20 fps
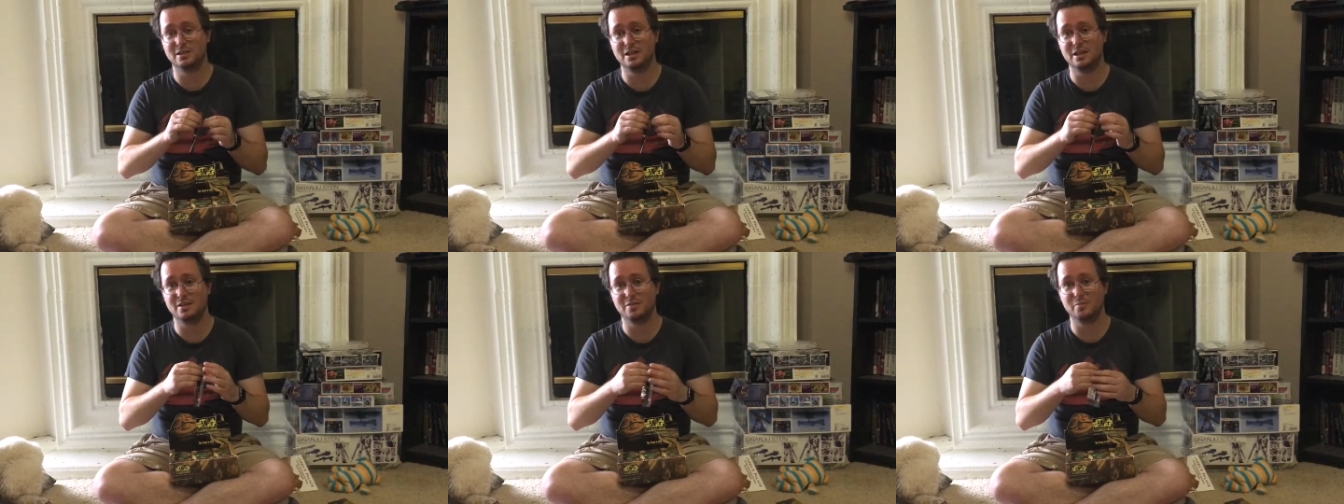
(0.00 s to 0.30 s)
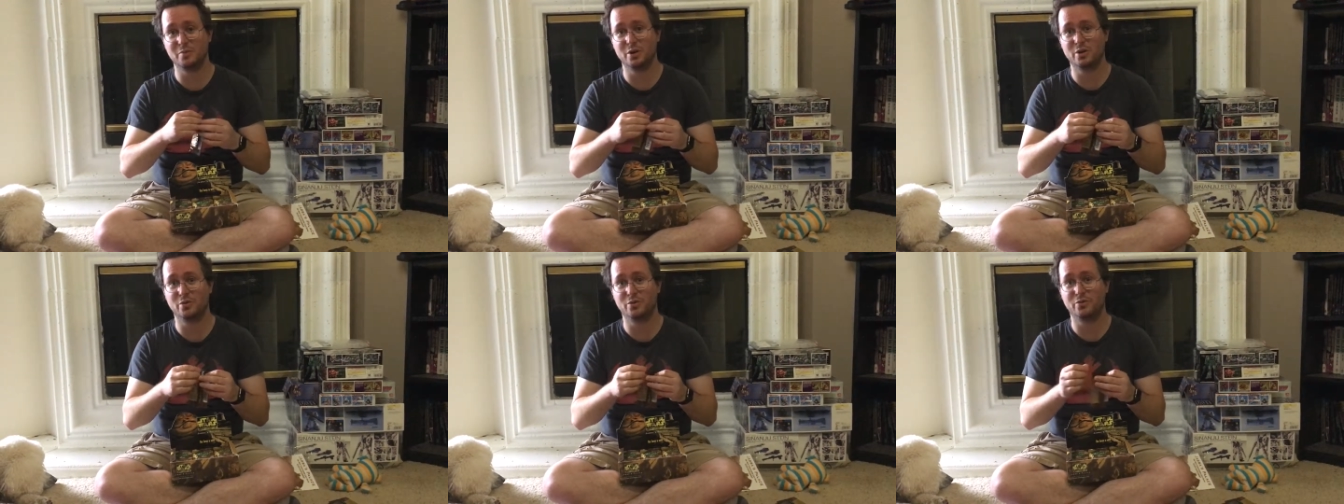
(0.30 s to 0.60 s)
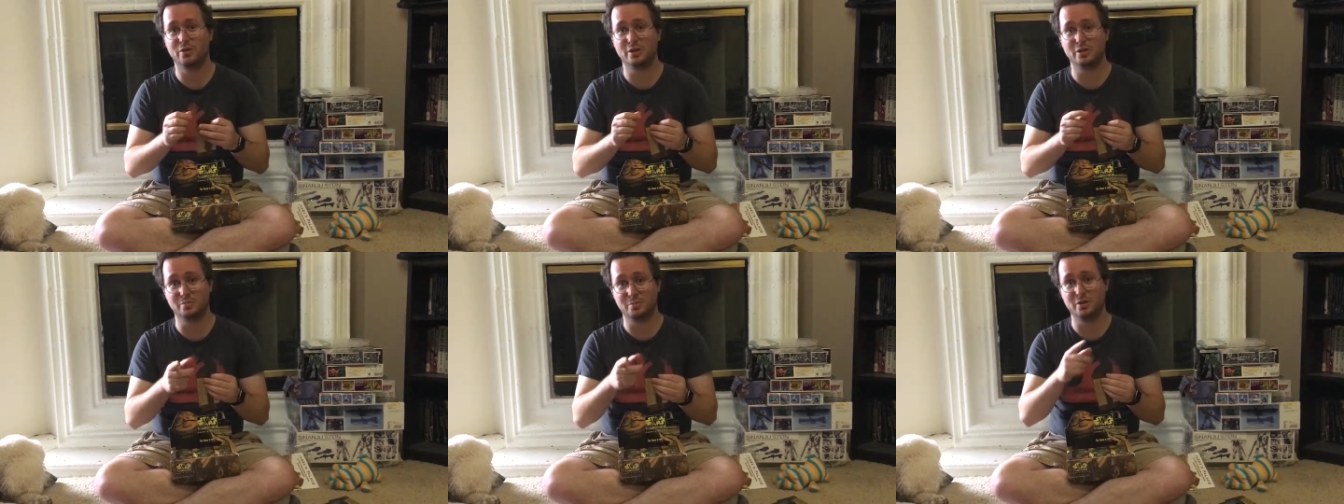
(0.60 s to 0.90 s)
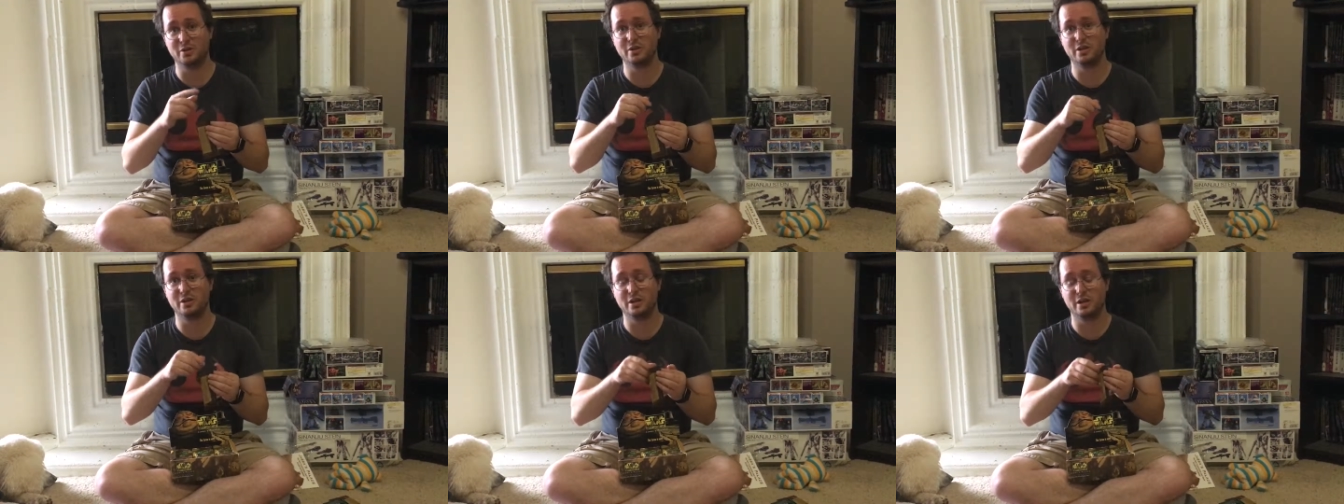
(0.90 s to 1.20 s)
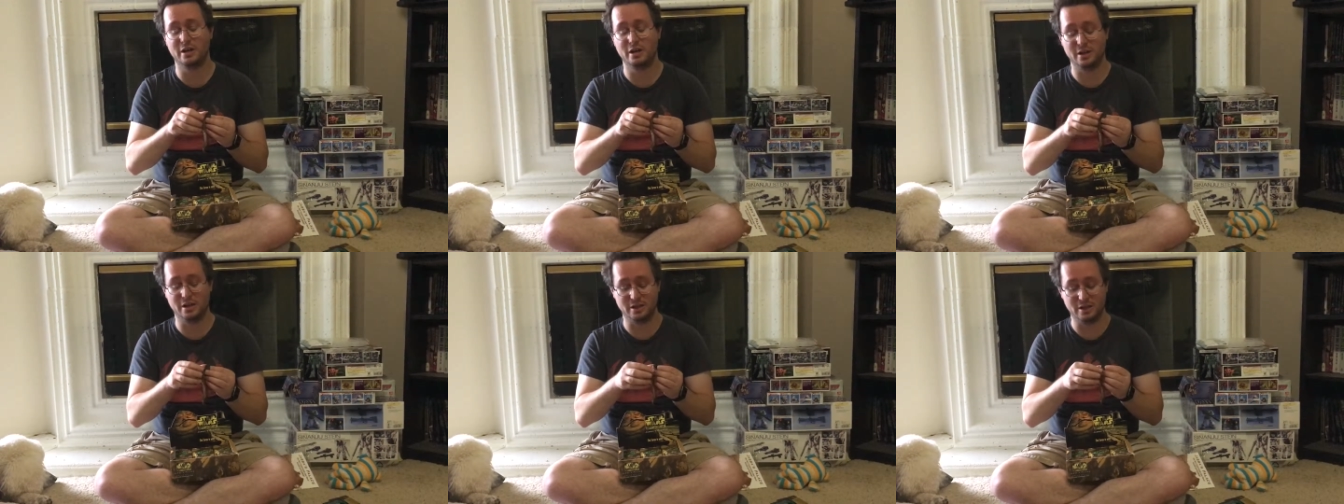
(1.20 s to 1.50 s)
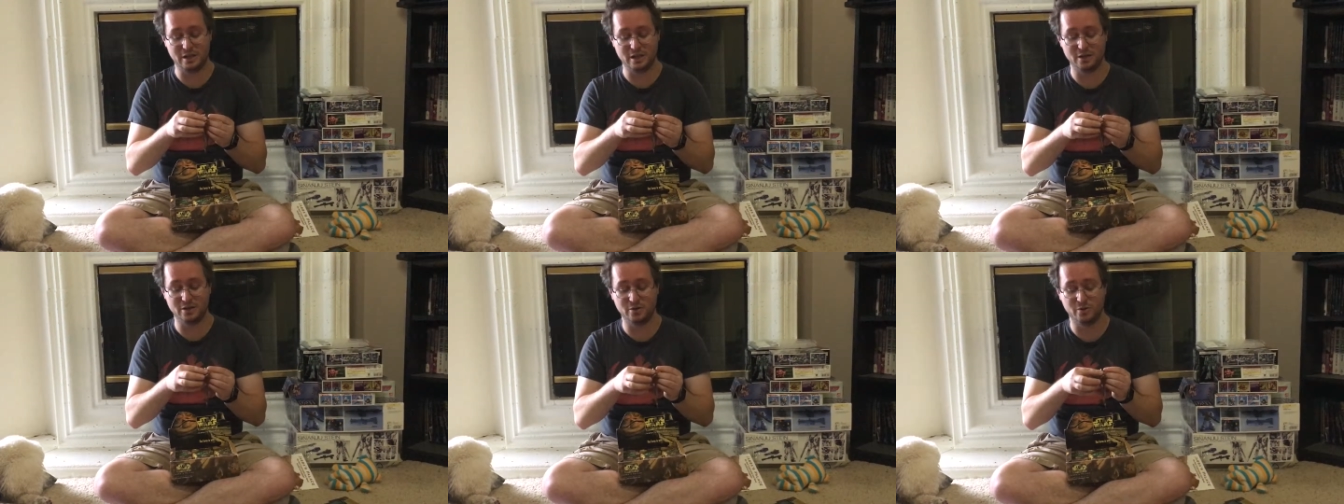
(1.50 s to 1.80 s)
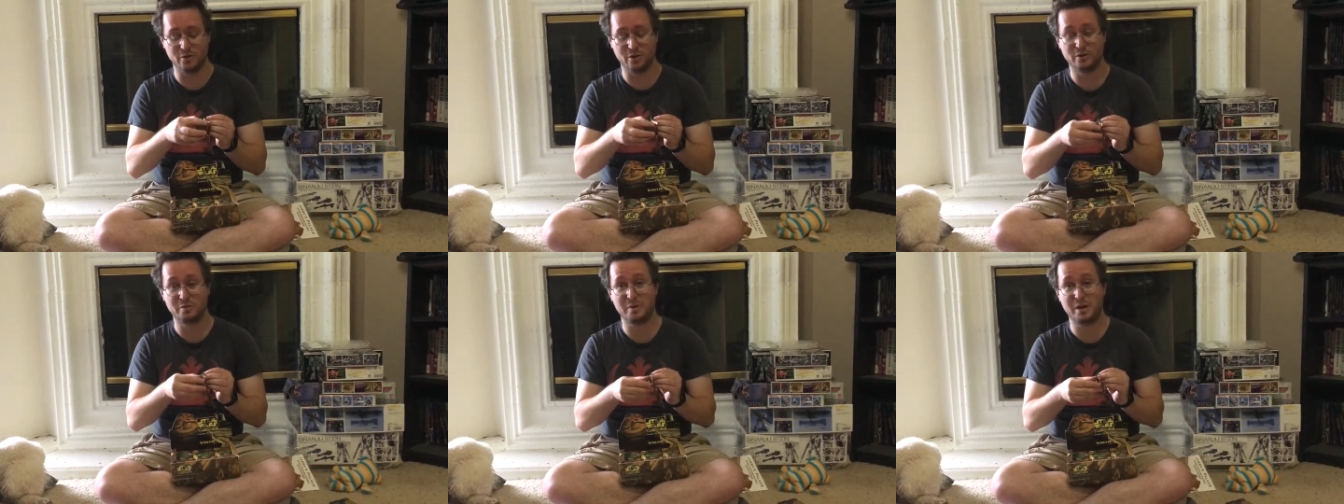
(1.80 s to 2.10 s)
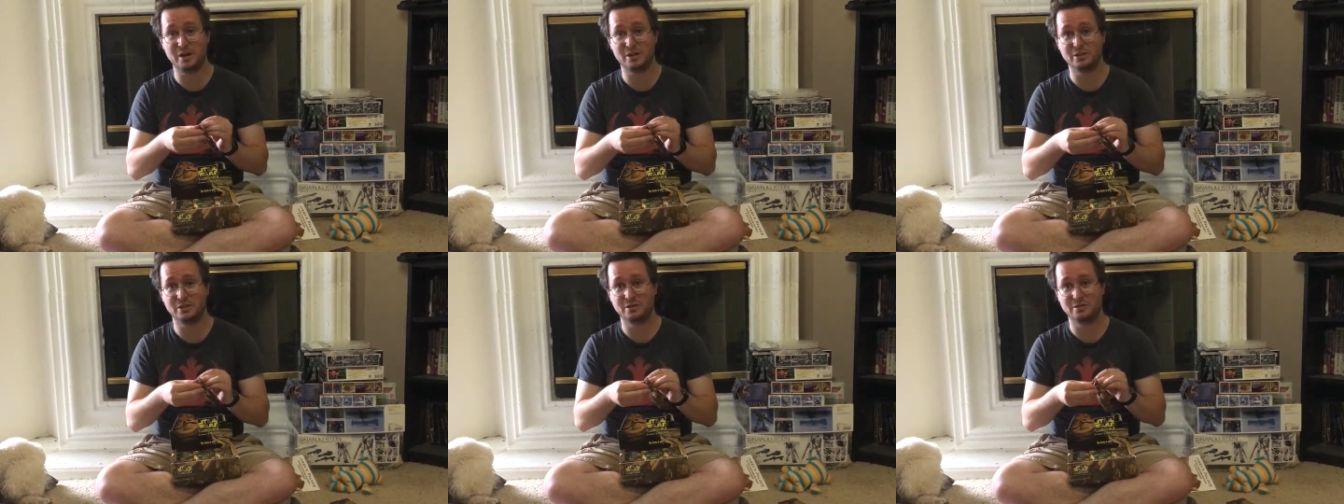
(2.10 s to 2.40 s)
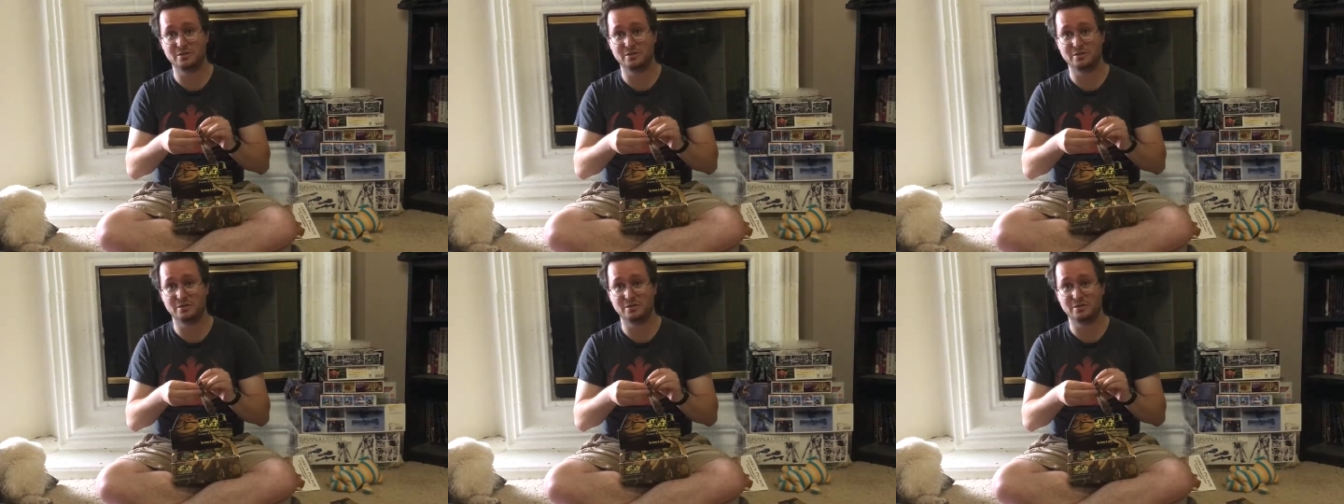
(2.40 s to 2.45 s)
teeth butthole thing. It's part of the Endor expansion.